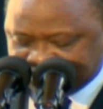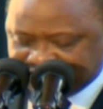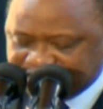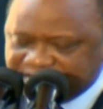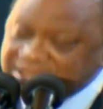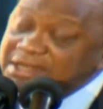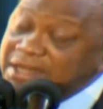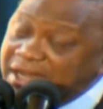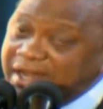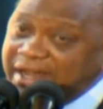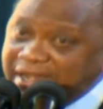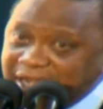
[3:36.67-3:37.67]
So I said,
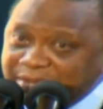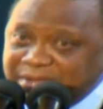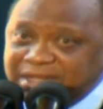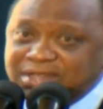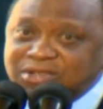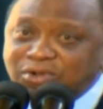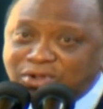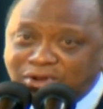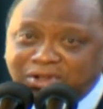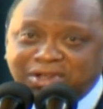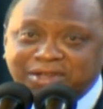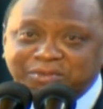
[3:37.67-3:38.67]
yeah, I am, and it's 2
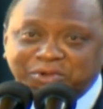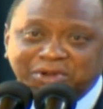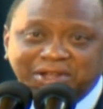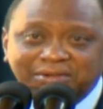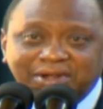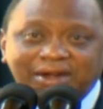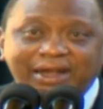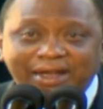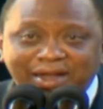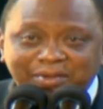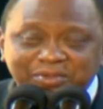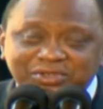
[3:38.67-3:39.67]
o'clock in the morning where I
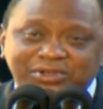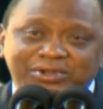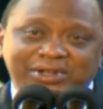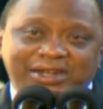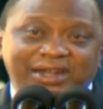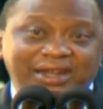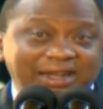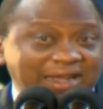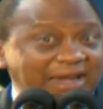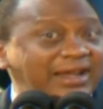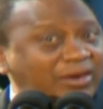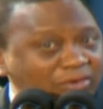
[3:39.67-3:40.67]
am, so
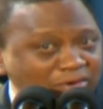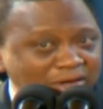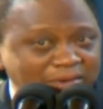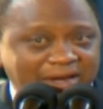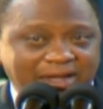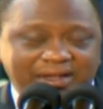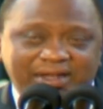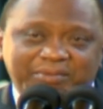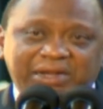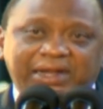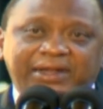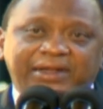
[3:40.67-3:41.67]
can I call you when I get
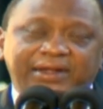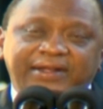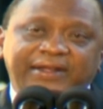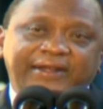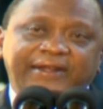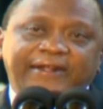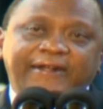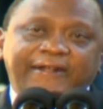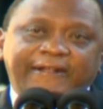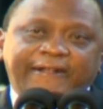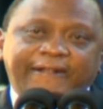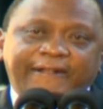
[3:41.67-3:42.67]
back?
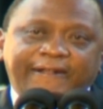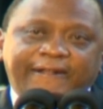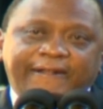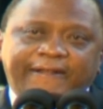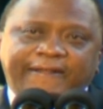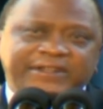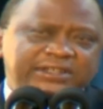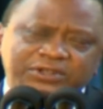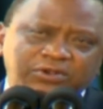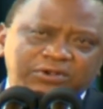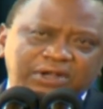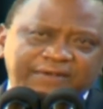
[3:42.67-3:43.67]
And he says,
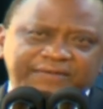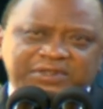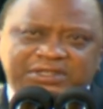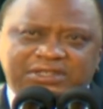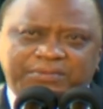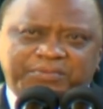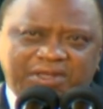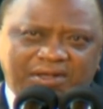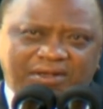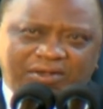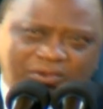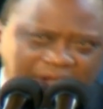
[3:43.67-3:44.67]
no, I've got
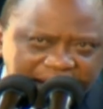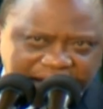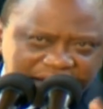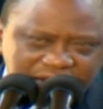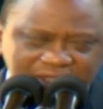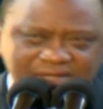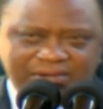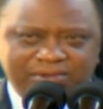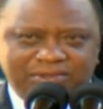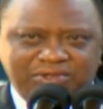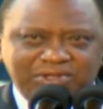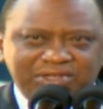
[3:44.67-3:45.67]
something quite urgent I
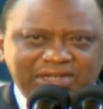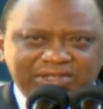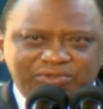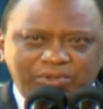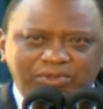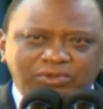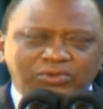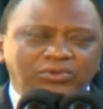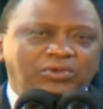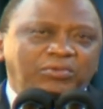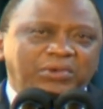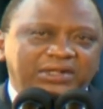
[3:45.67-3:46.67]
want to discuss with you,
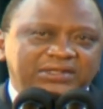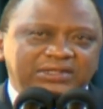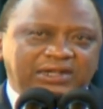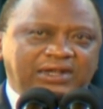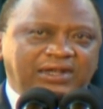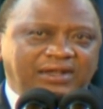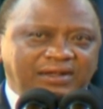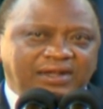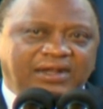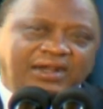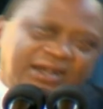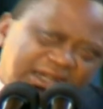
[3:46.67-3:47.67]
but
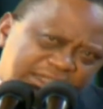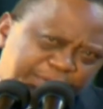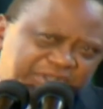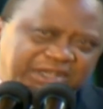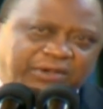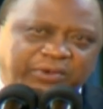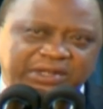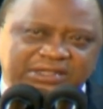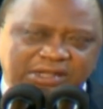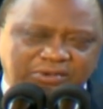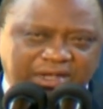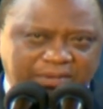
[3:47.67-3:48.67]
I suppose I can wait
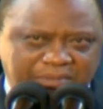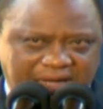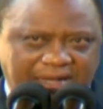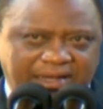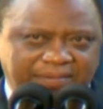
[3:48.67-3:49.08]
until you get back.